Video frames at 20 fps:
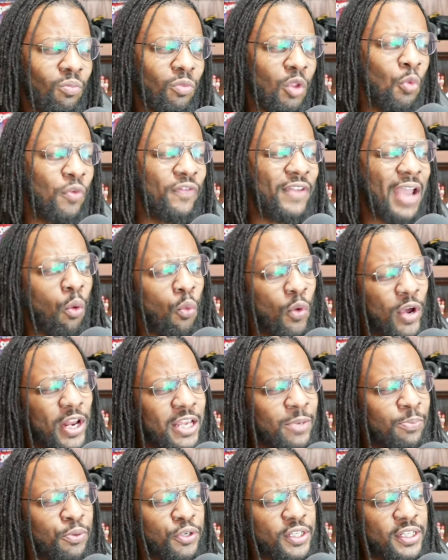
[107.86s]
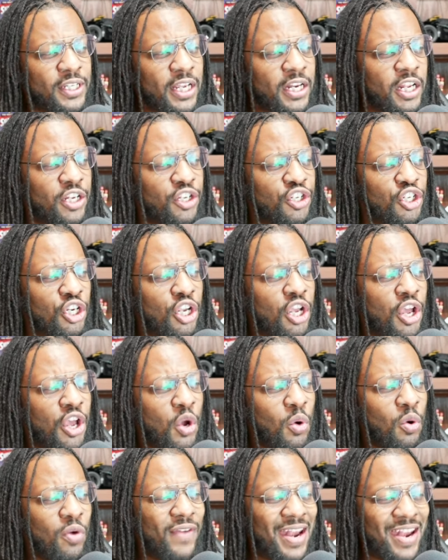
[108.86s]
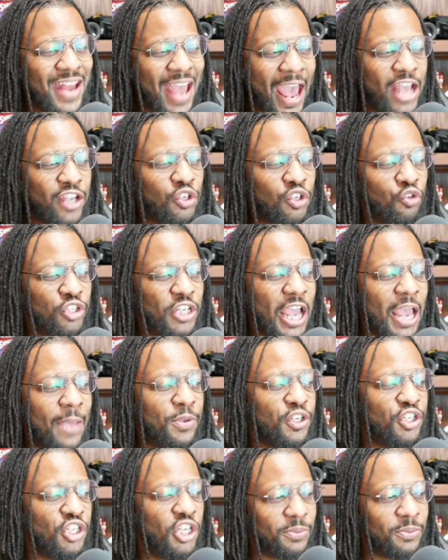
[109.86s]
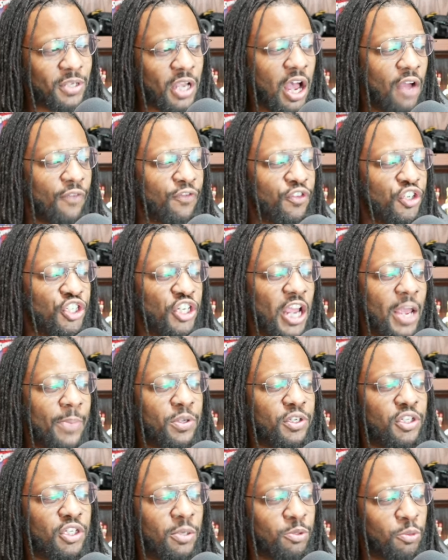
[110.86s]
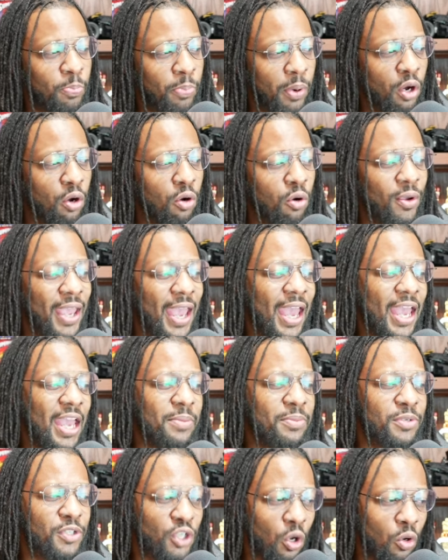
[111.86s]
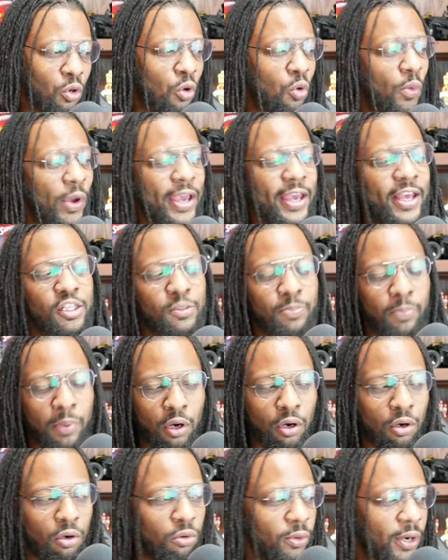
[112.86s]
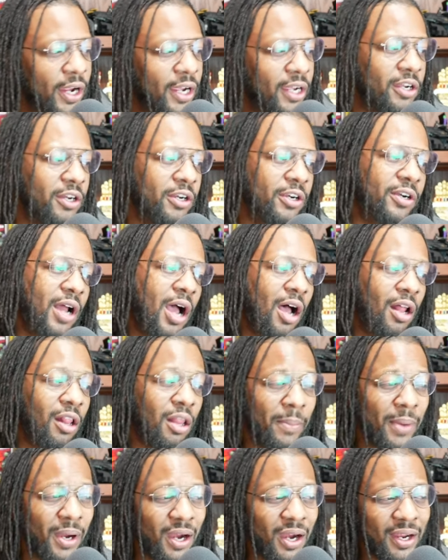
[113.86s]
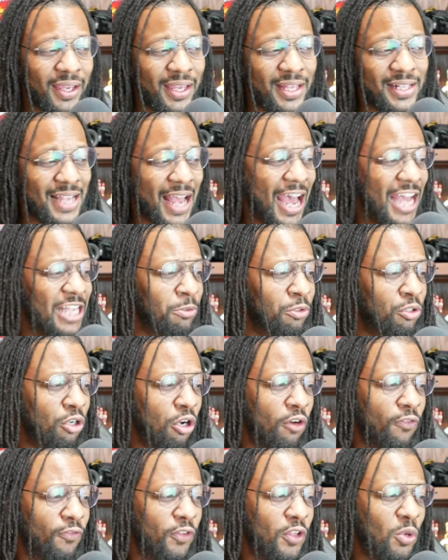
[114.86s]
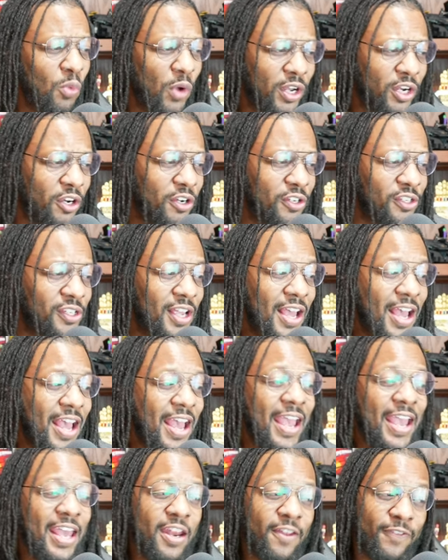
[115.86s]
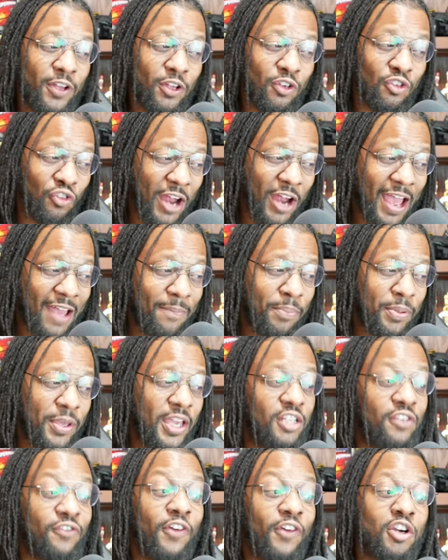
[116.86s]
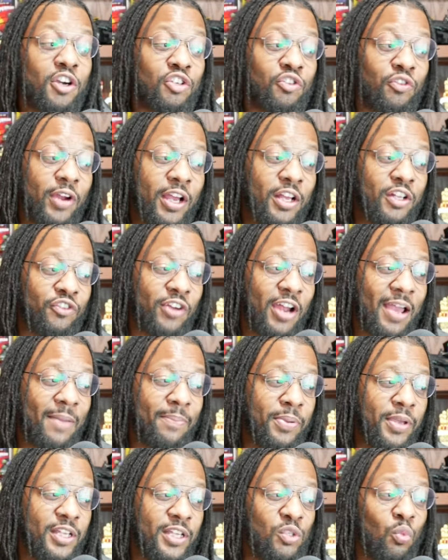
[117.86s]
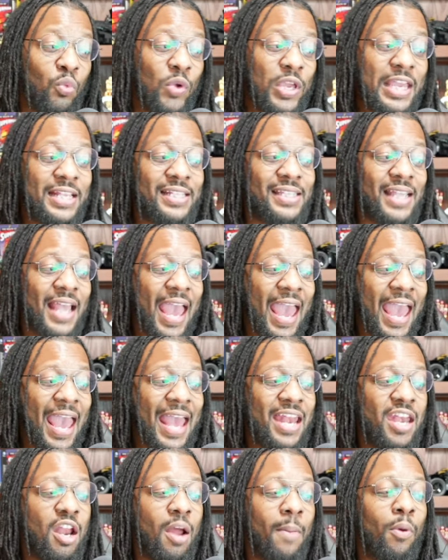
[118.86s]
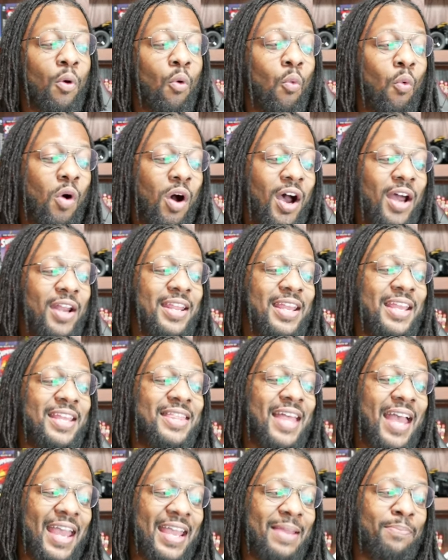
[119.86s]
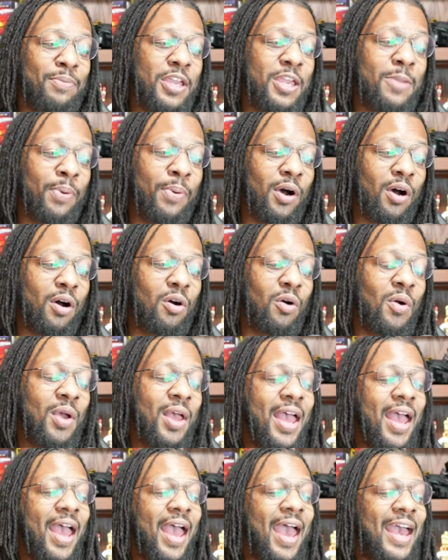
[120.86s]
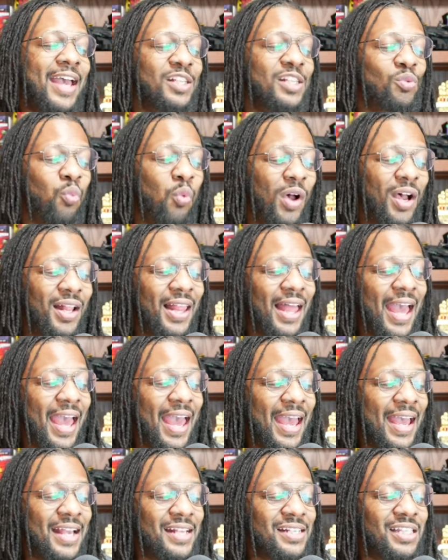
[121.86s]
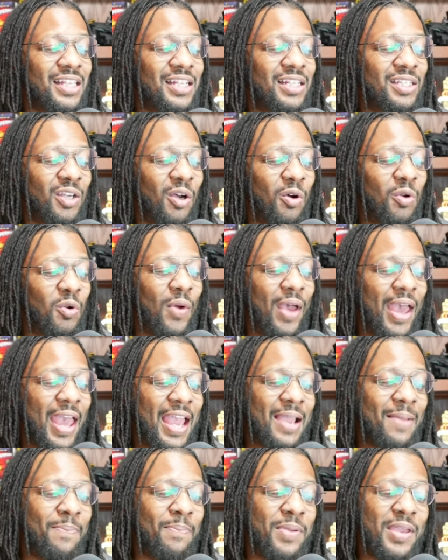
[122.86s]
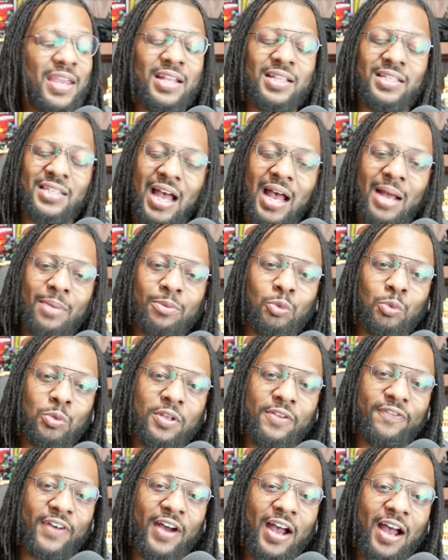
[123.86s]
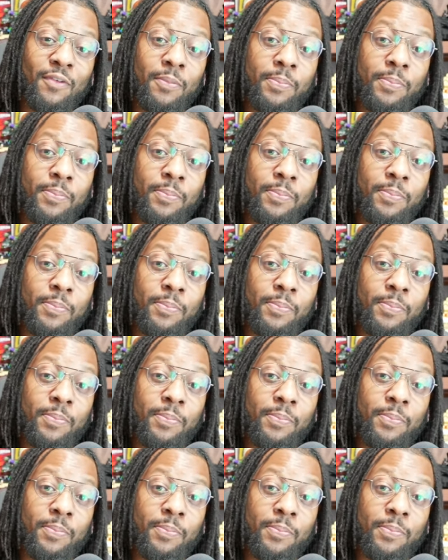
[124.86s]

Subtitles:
We've got winning percentage. We've got national championships, conference championships, bowl games, total wins, bowl record, All-Americans, Heisman Trophy winners, NFL draft picks, first-round draft picks, weeks at number one in the AP poll, as well as the total AP top 25